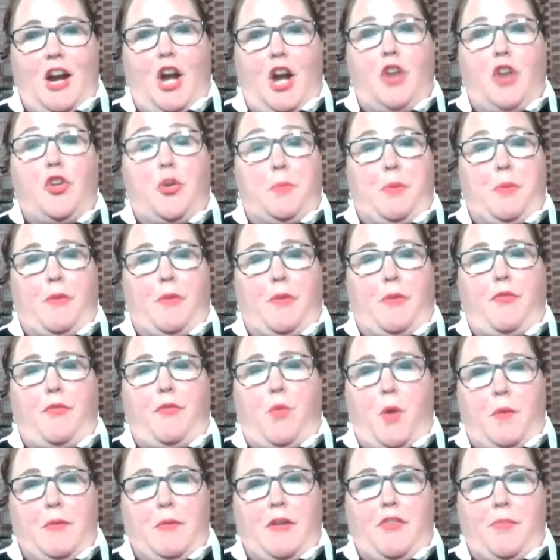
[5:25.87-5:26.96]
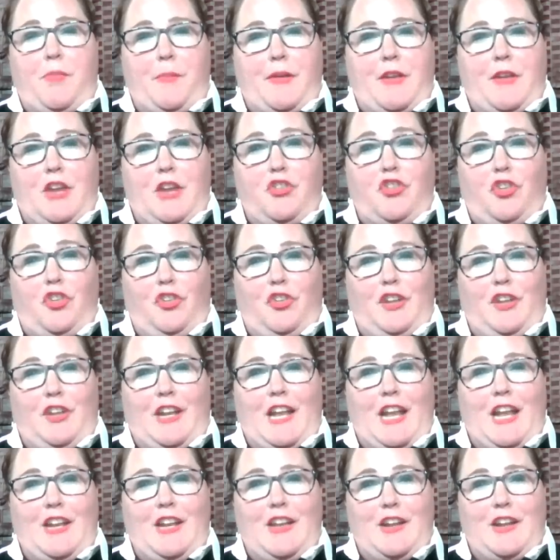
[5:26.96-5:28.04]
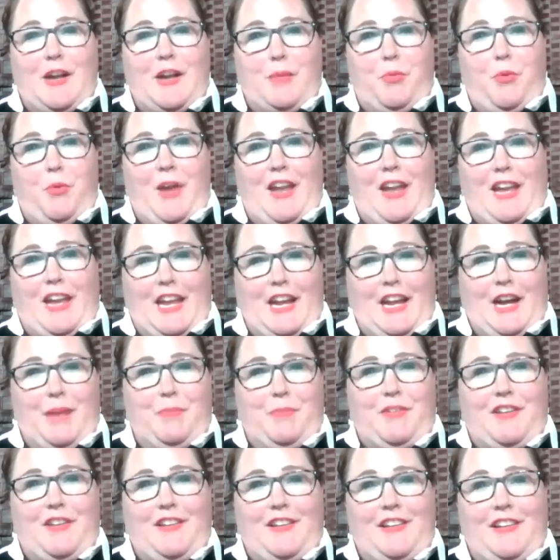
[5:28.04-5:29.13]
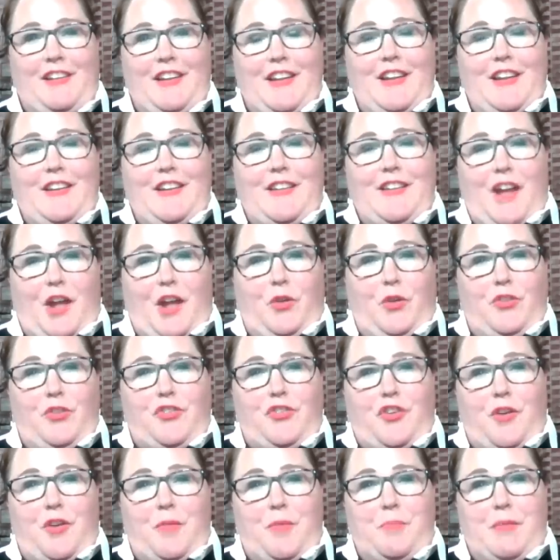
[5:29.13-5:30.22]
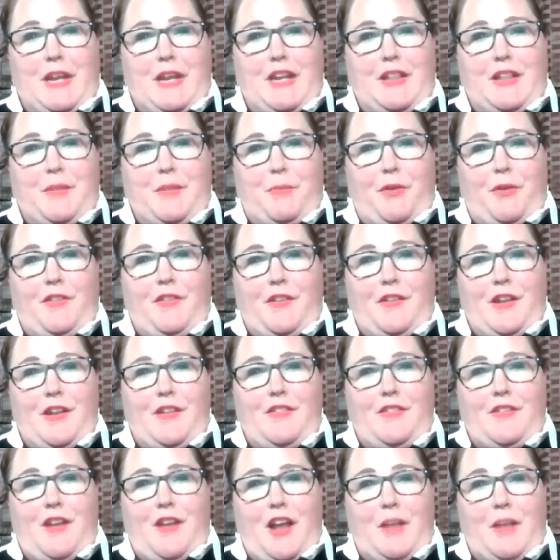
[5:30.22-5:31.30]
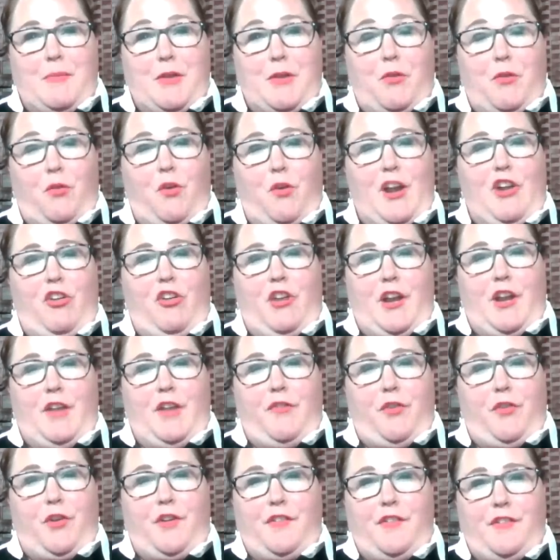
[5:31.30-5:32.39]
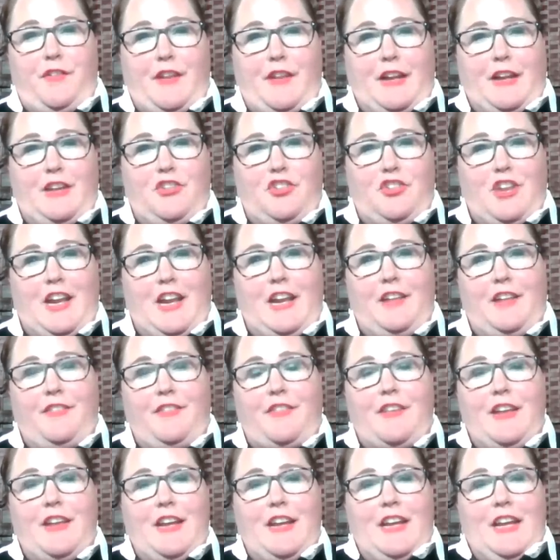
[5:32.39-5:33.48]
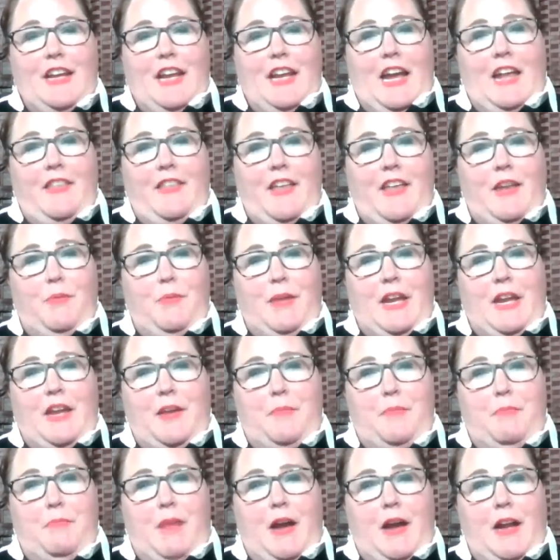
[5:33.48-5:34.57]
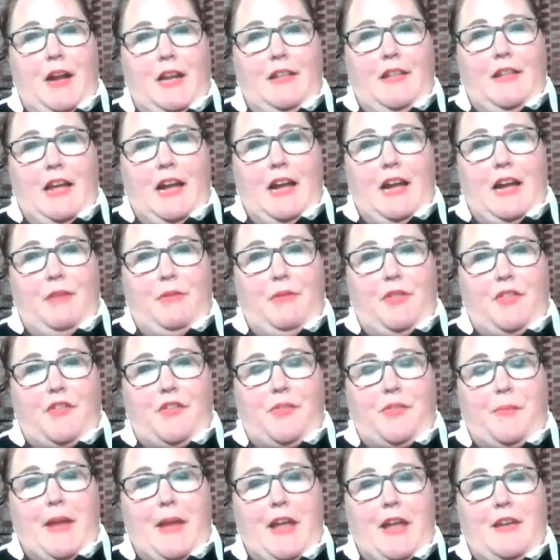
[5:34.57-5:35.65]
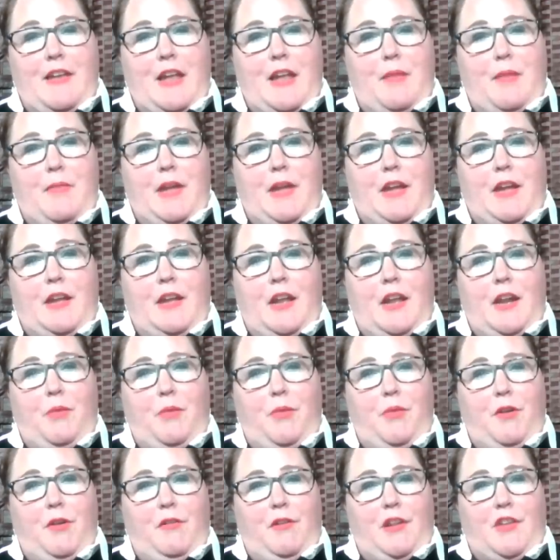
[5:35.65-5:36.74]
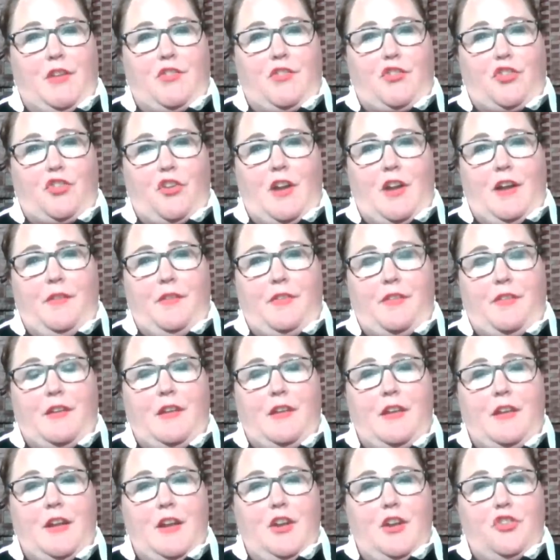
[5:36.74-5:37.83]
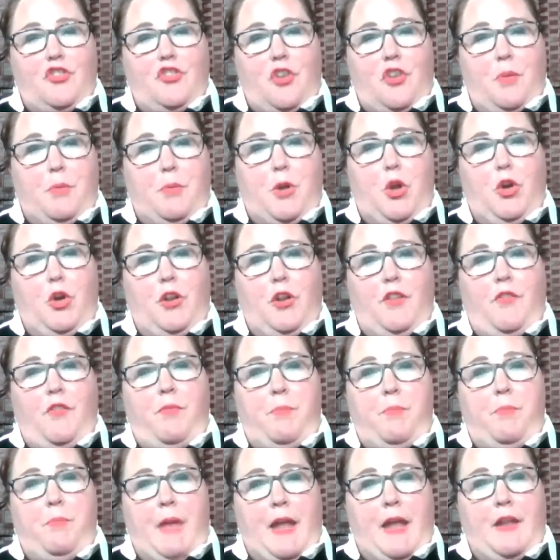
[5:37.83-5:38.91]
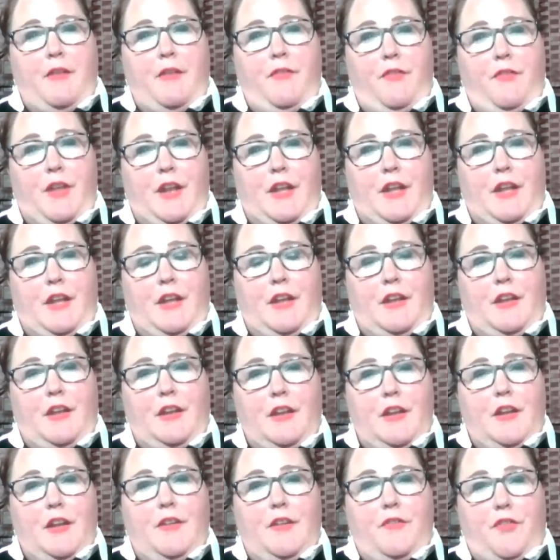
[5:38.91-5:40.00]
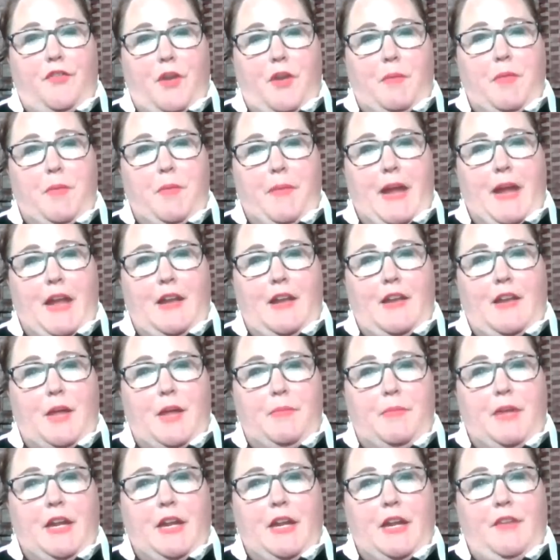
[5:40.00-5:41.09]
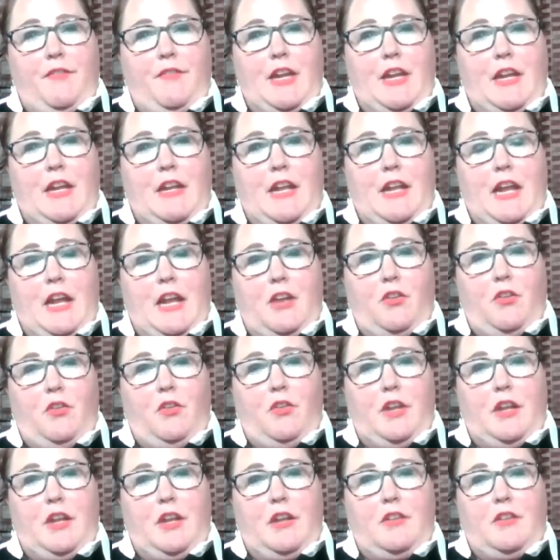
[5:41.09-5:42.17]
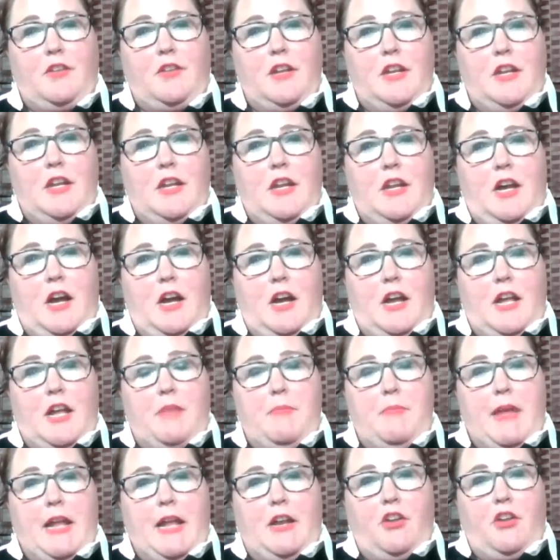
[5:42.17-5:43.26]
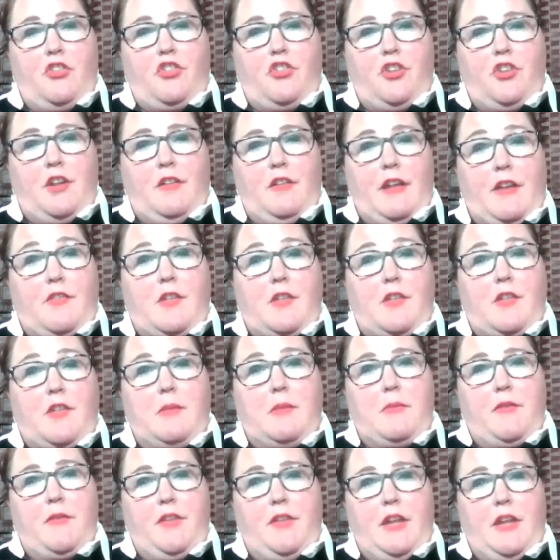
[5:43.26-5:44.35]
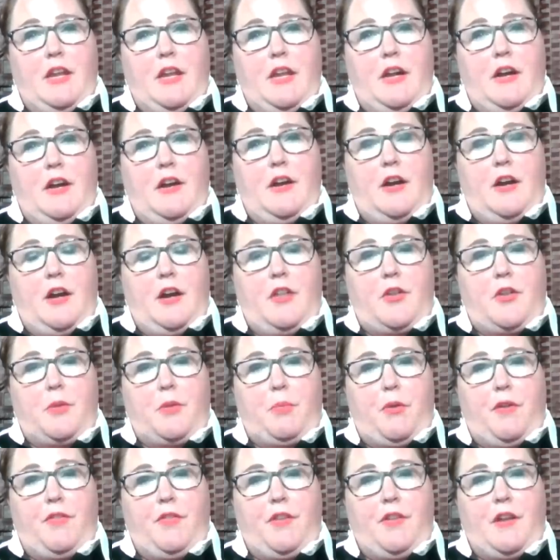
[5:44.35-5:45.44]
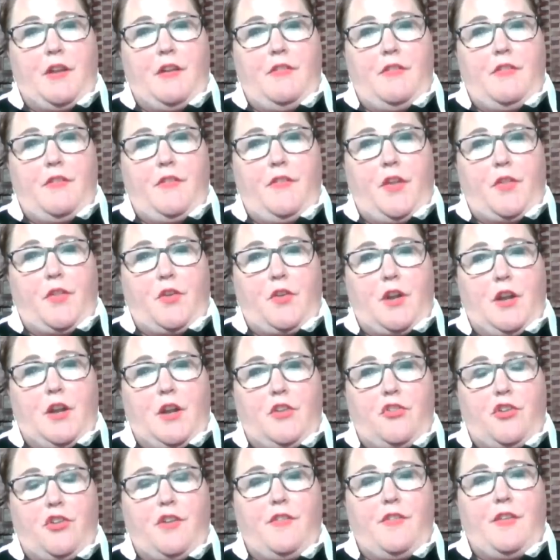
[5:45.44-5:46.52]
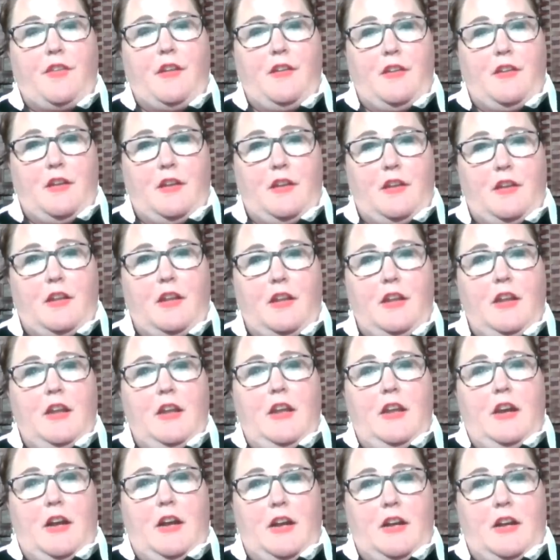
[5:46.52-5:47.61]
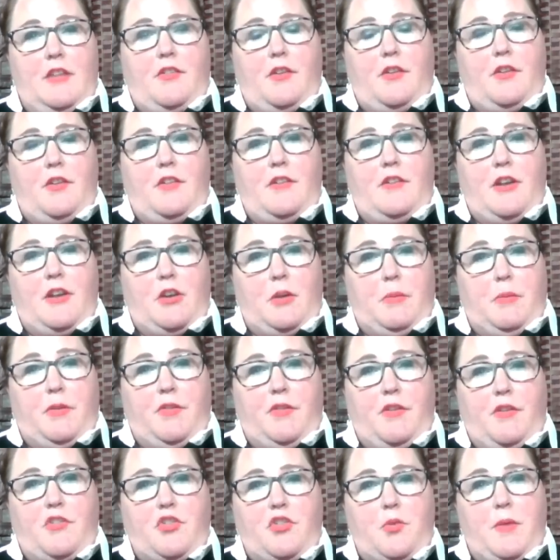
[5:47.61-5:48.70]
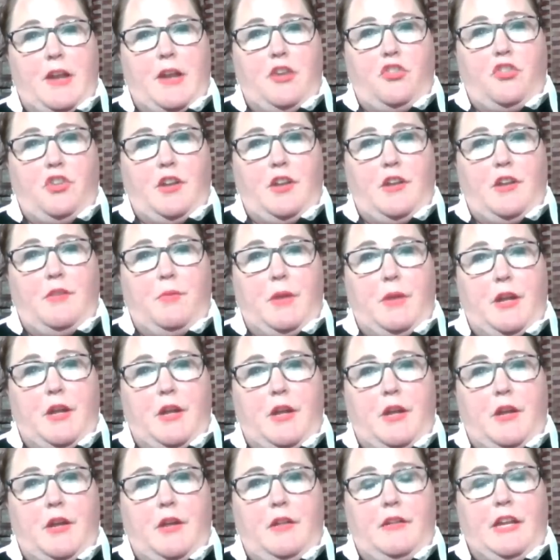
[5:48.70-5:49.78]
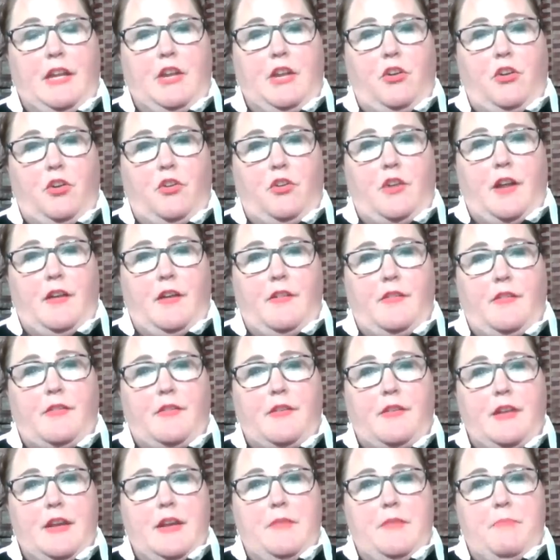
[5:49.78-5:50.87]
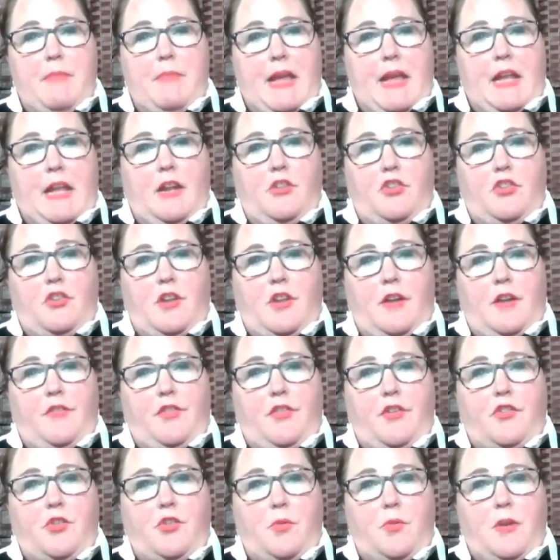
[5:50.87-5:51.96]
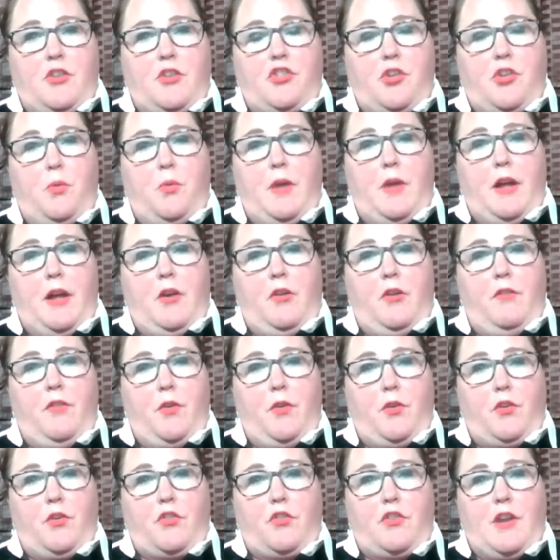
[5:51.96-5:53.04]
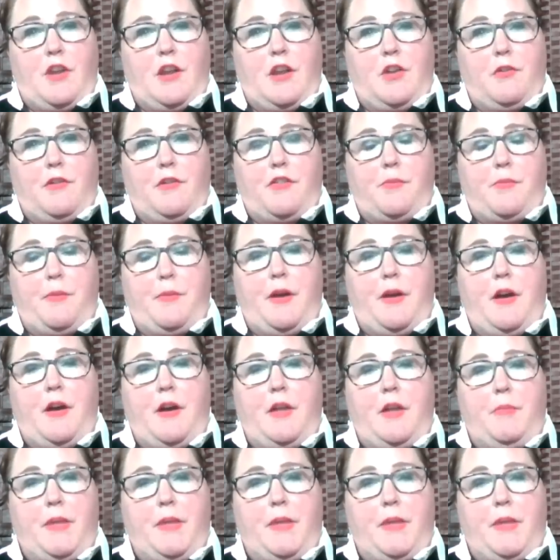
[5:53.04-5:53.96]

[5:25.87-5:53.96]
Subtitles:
Underperformed its potential and ended up waking up to Donald Trump being the president's kind of been rearing for a second chance. And then we combine that with this pandemic. And I want to really stress that Trump could have benefited from the pandemic if he had handled it and managed it like some of the other presidents of other countries did. It's a terrible situation. And when a leader does manage a tough situation well, voters tend to respond.